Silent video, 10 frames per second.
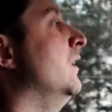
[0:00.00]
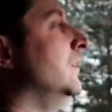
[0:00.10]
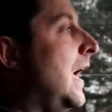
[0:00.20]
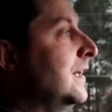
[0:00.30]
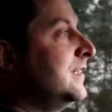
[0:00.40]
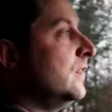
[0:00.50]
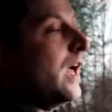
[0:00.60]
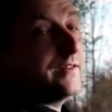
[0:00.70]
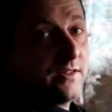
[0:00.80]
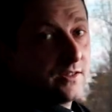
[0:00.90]
Lots and
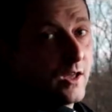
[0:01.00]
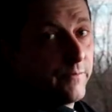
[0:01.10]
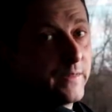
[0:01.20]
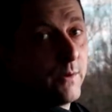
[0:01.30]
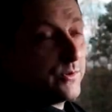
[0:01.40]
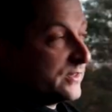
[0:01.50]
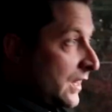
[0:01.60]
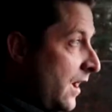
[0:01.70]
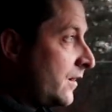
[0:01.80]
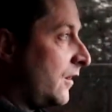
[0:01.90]
lots of stuff that was
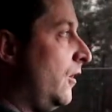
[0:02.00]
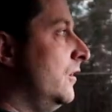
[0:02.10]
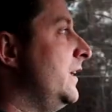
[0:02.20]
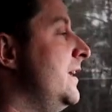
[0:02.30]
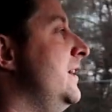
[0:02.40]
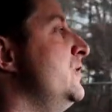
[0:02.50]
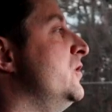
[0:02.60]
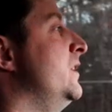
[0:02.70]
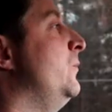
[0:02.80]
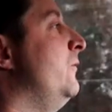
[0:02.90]
stock on that
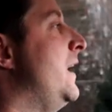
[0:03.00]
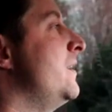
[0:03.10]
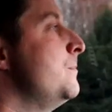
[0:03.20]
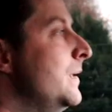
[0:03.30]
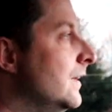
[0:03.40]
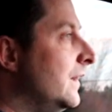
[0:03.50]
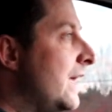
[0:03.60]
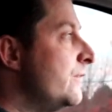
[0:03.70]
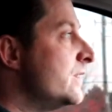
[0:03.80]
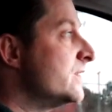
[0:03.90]
engine, and we ran
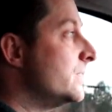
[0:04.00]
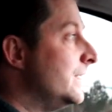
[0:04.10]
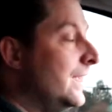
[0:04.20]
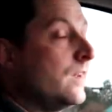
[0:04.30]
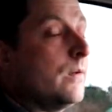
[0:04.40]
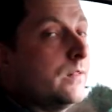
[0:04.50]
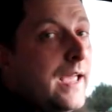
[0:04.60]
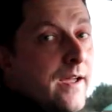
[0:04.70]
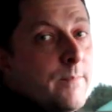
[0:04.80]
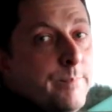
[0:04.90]
mid-11s in a
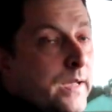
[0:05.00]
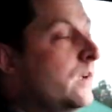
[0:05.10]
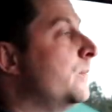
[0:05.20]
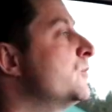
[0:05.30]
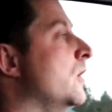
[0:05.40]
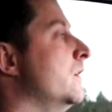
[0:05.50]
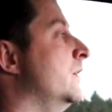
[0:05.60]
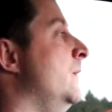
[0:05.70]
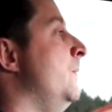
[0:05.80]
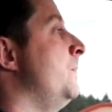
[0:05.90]
damn pickup truck.
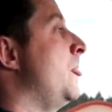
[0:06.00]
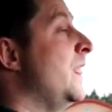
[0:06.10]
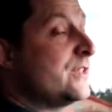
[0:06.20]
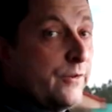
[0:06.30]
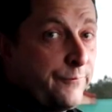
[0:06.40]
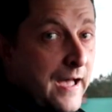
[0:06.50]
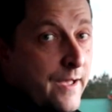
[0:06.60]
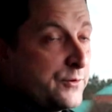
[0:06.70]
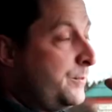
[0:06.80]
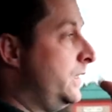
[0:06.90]
That's a
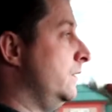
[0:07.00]
5-speed.